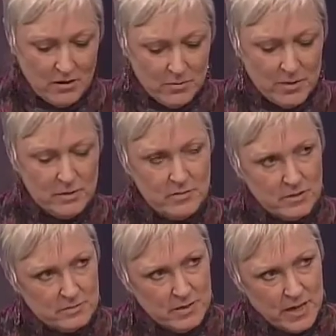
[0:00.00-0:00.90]
Artie, what do you
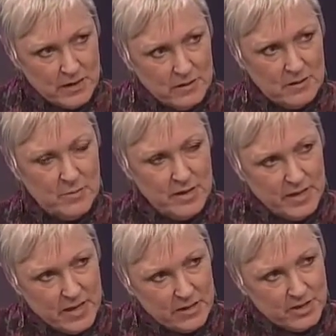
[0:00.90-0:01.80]
do at
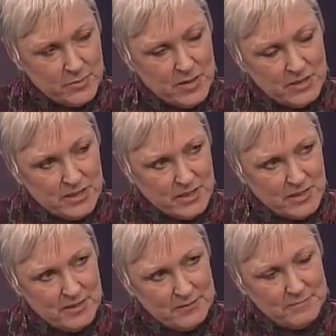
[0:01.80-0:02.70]
Community Energy Project?